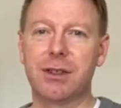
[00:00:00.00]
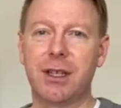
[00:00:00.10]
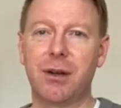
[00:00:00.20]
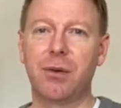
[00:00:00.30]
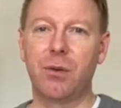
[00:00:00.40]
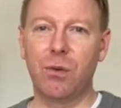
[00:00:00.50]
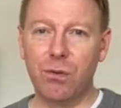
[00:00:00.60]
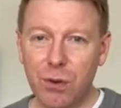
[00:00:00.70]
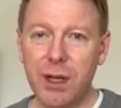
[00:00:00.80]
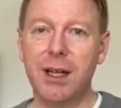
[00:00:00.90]
They don't
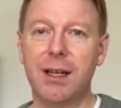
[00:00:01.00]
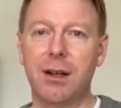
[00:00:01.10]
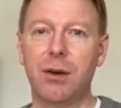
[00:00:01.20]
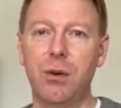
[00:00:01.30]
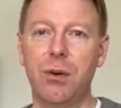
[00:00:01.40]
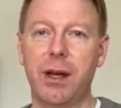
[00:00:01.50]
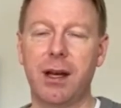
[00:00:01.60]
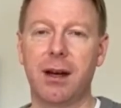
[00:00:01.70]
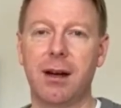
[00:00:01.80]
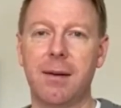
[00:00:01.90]
really know who they
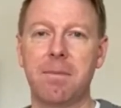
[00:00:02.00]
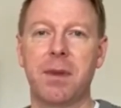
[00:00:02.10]
are.